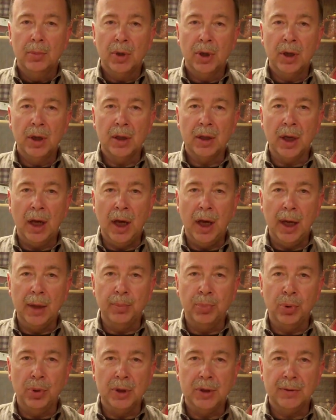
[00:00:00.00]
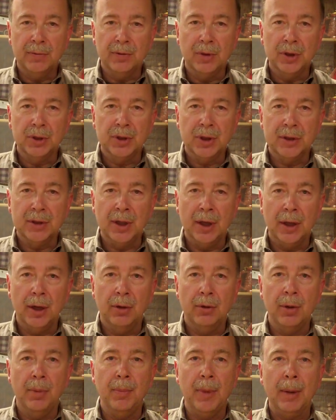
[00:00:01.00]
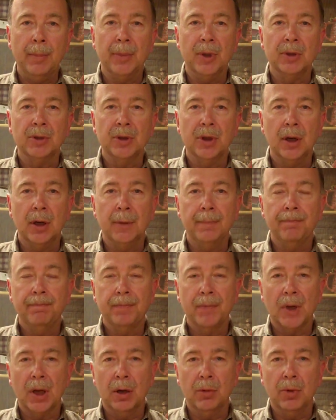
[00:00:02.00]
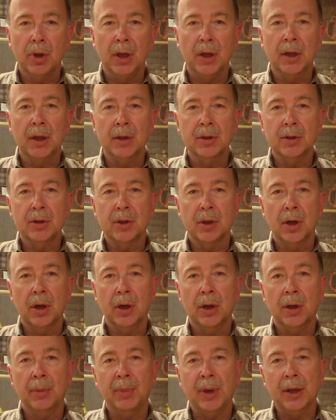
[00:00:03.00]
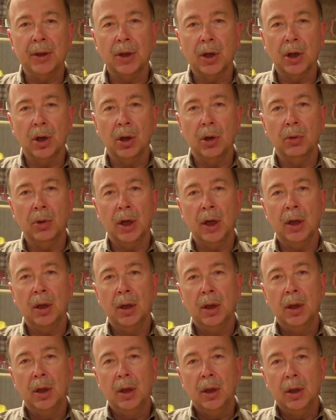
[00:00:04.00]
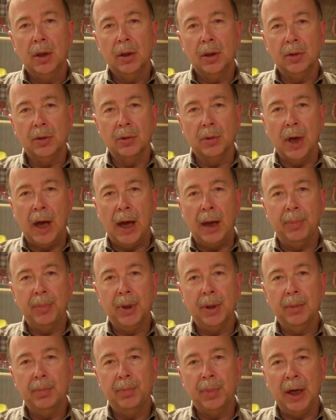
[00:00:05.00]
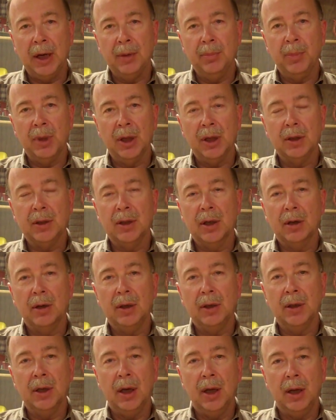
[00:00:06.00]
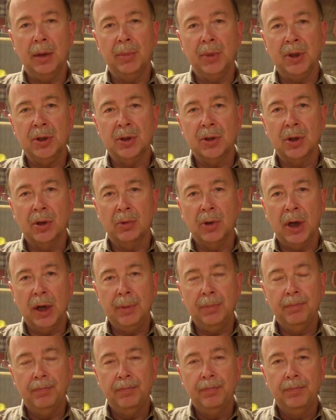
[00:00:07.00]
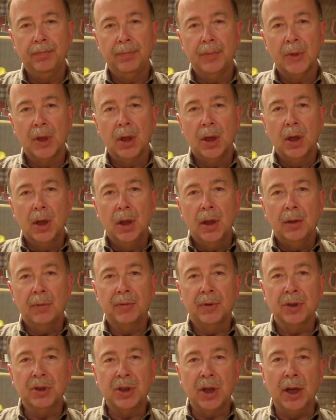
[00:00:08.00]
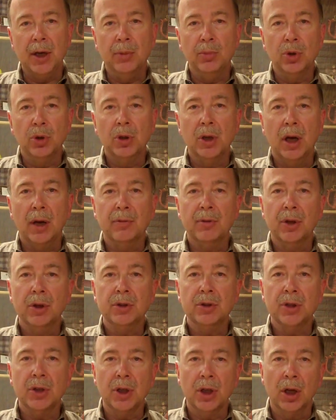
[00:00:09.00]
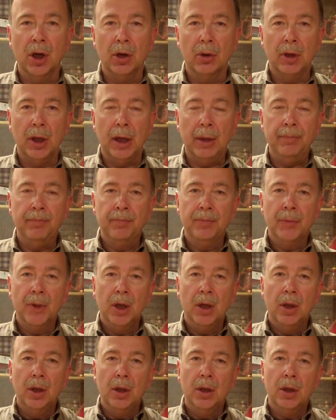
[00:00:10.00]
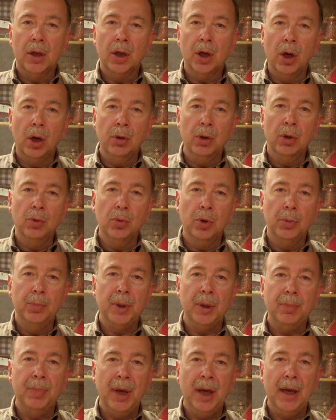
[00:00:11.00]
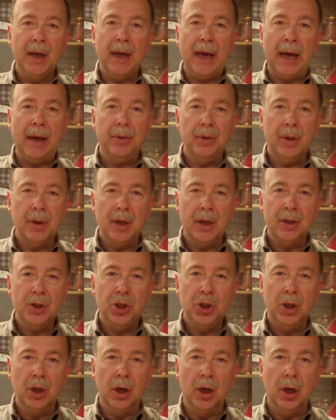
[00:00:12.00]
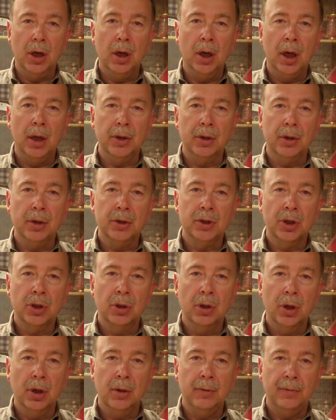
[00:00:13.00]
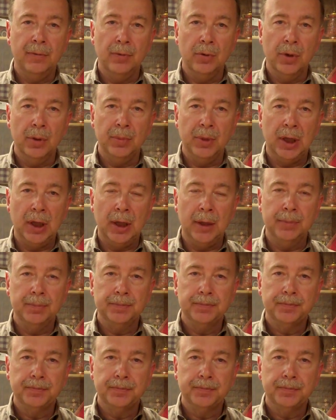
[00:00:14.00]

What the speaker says: But I'll hit the high points first, because I know the members are really concerned about the COLA, the drop, buying military time, and so on. The first item we'll cover is the COLA. The COLA will be paid out this year under its current formula.